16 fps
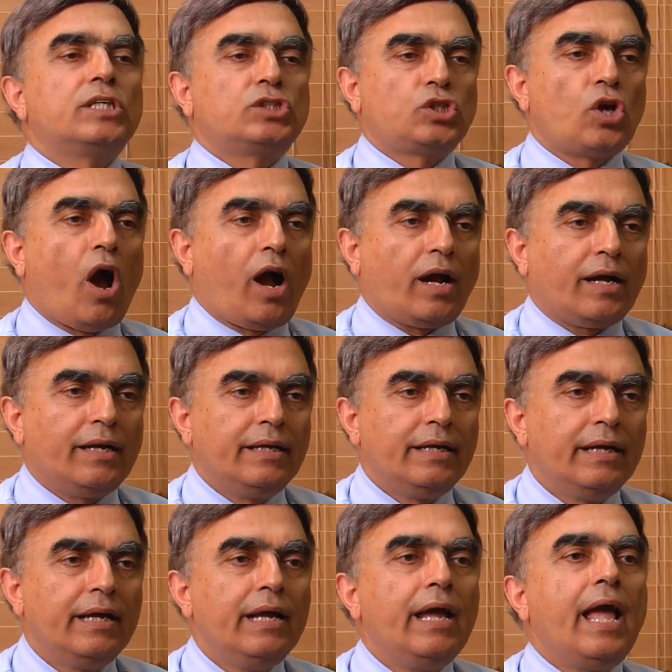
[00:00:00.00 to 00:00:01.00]
a shock
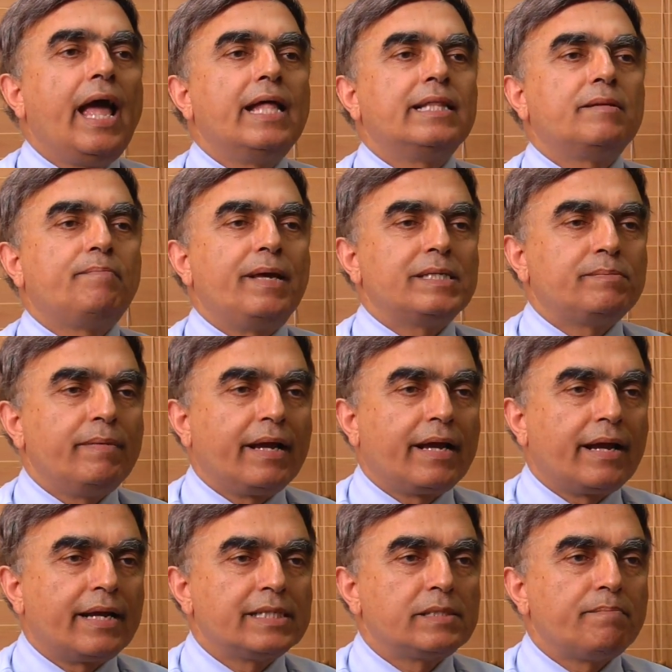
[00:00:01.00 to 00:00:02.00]
and the
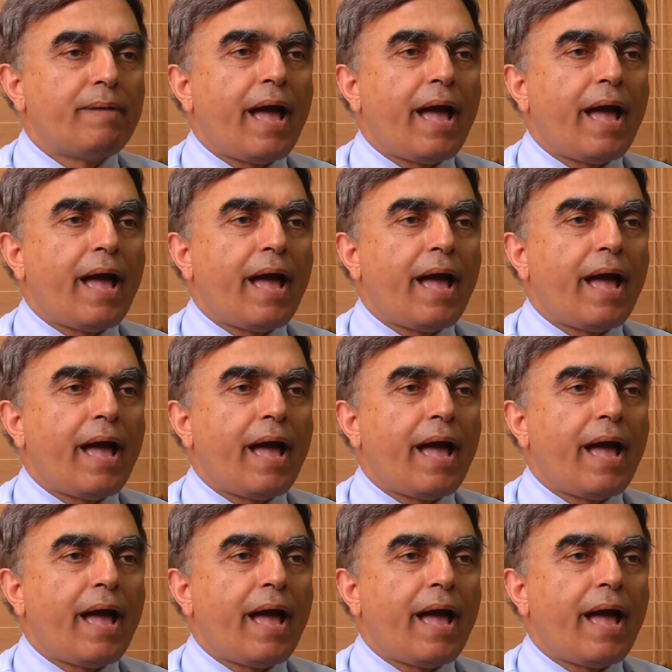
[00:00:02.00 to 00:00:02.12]
pacemaker is a